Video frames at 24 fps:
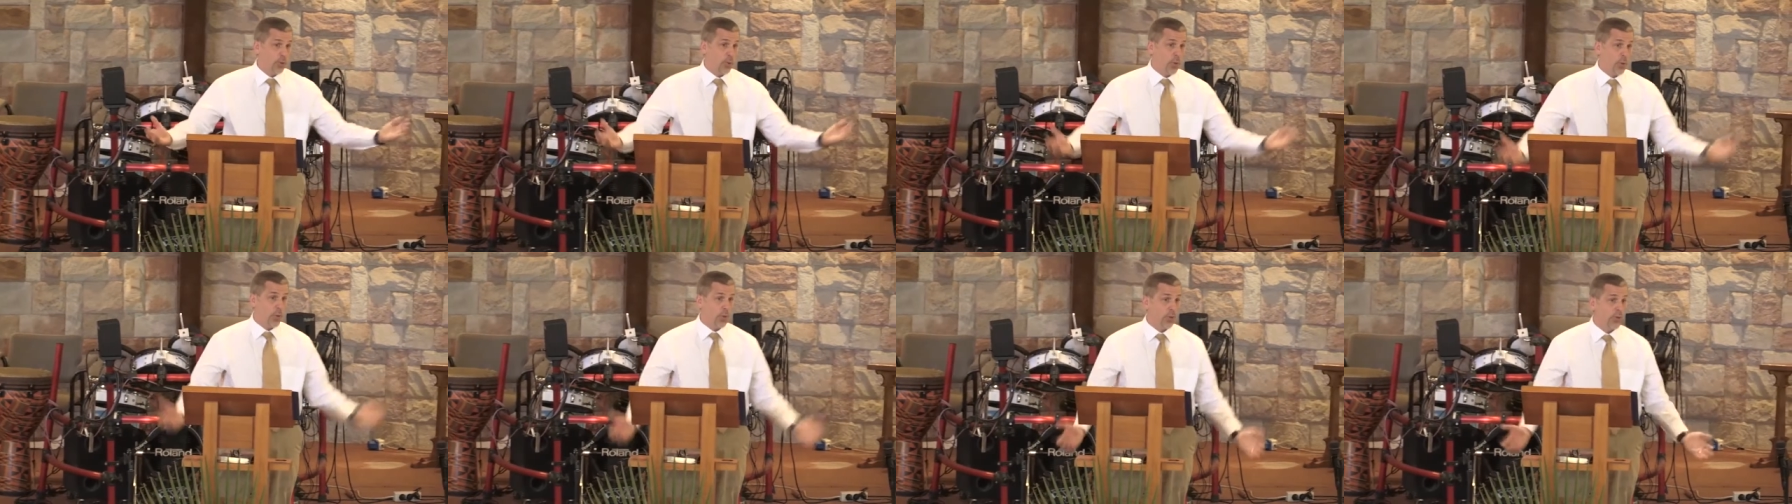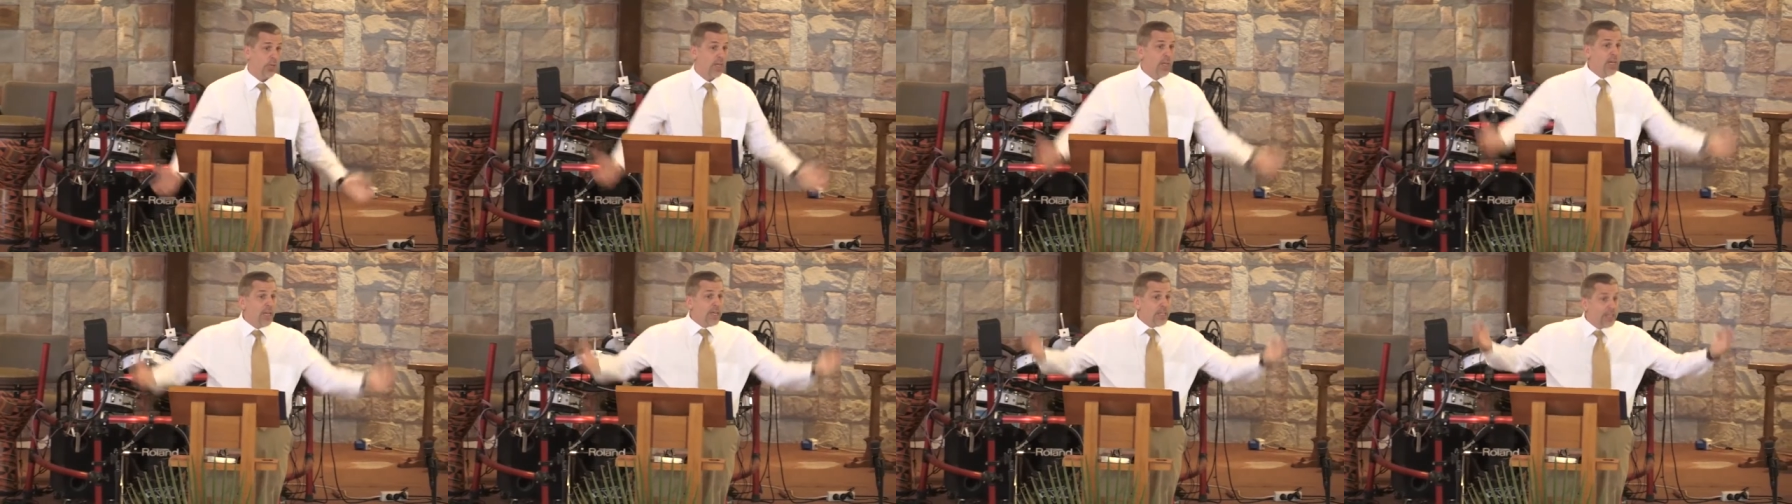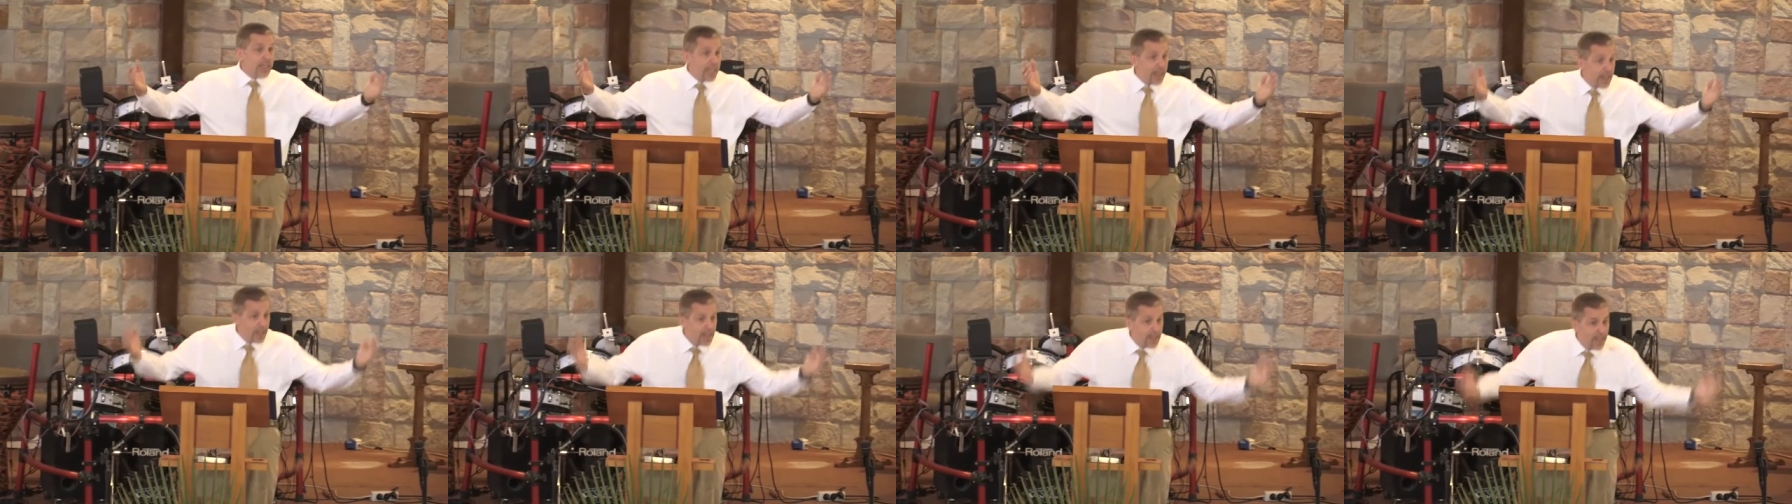truth
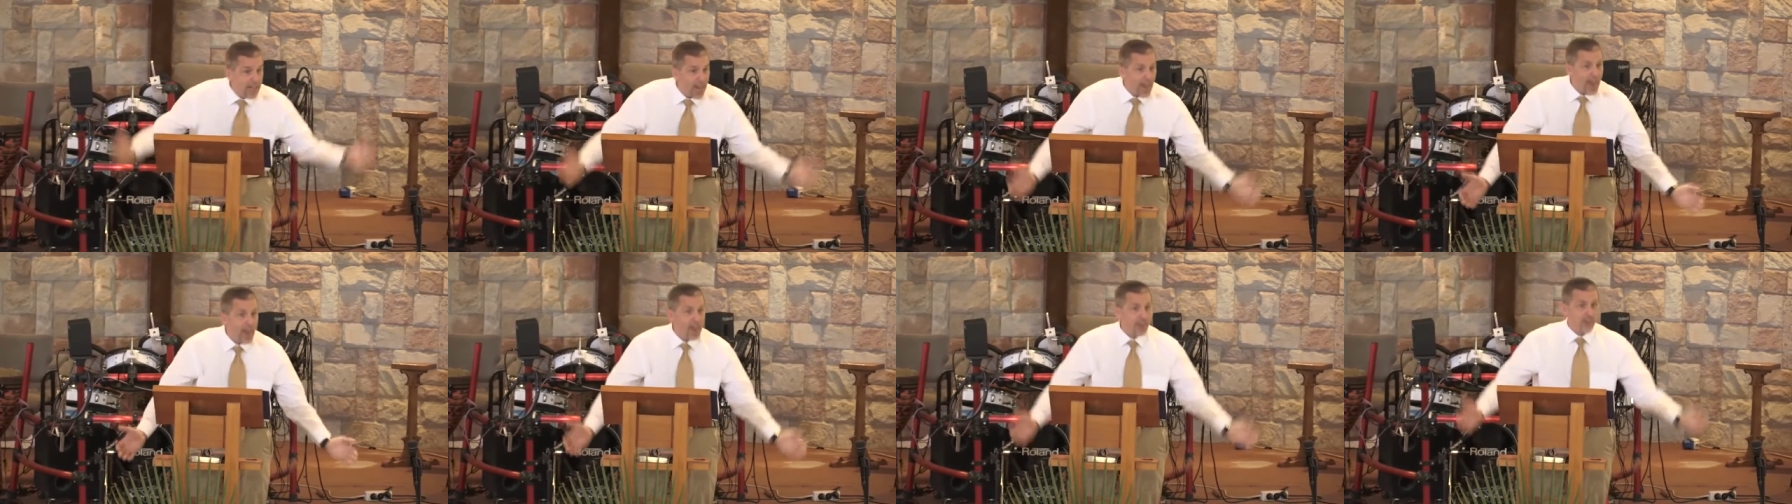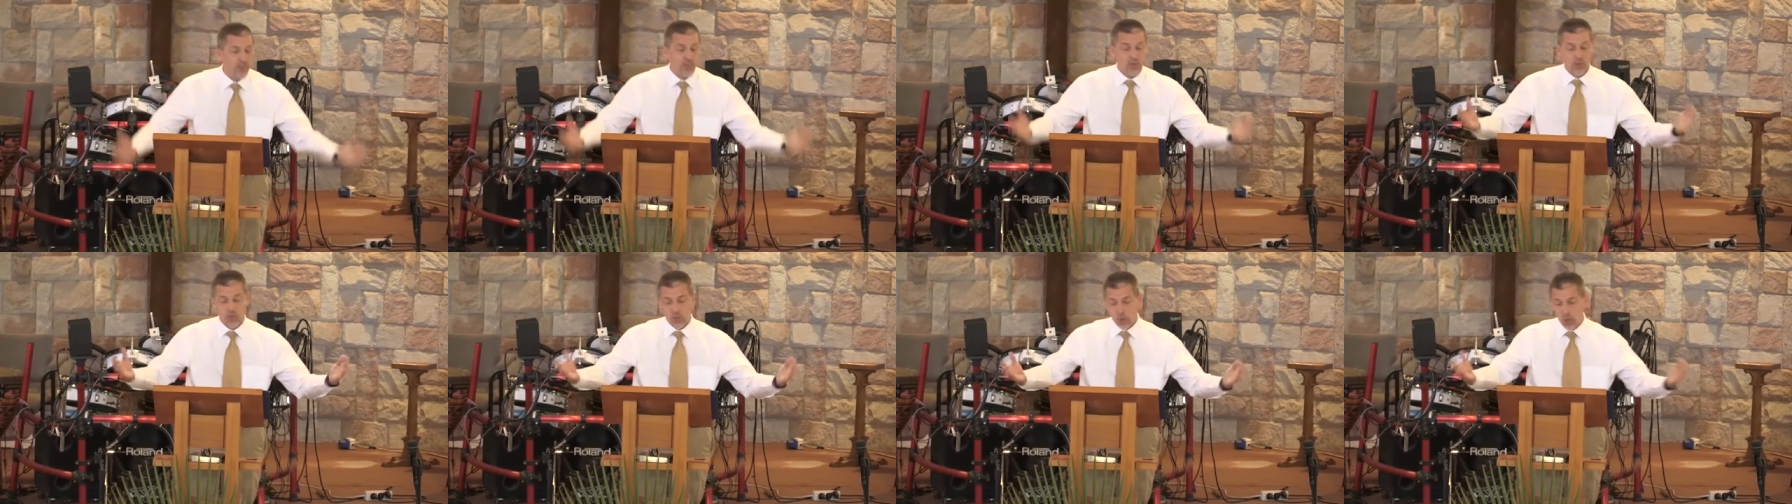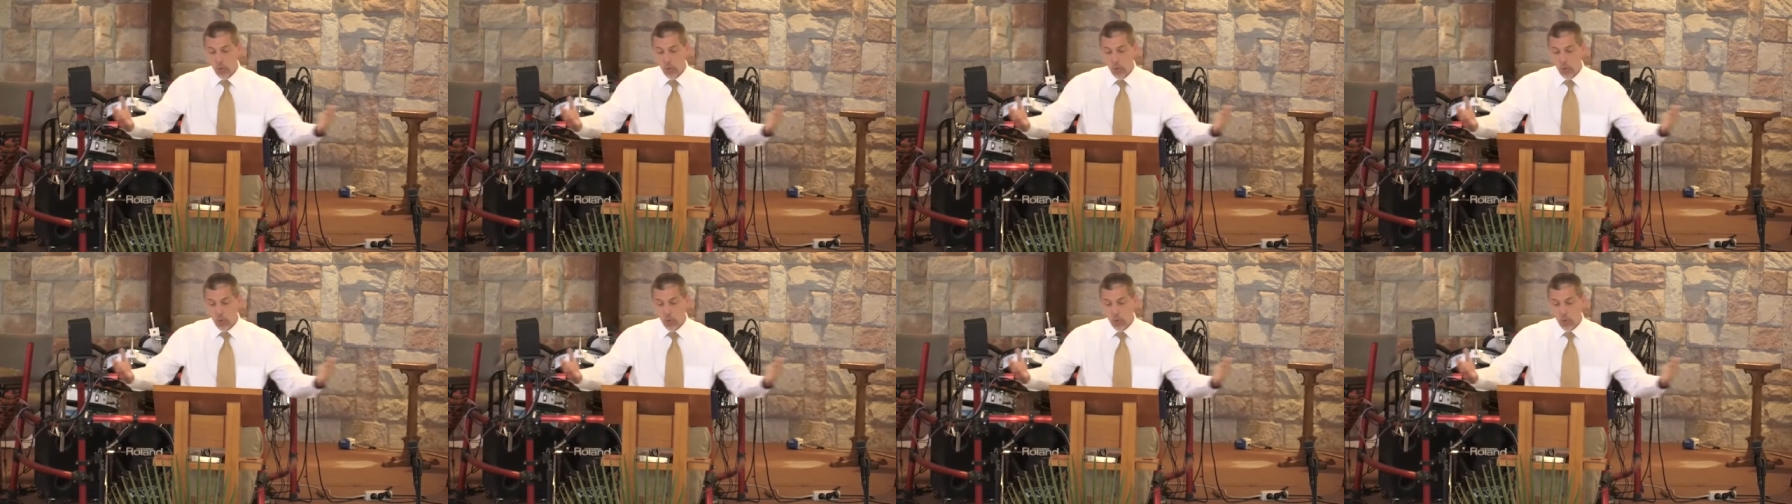that yes,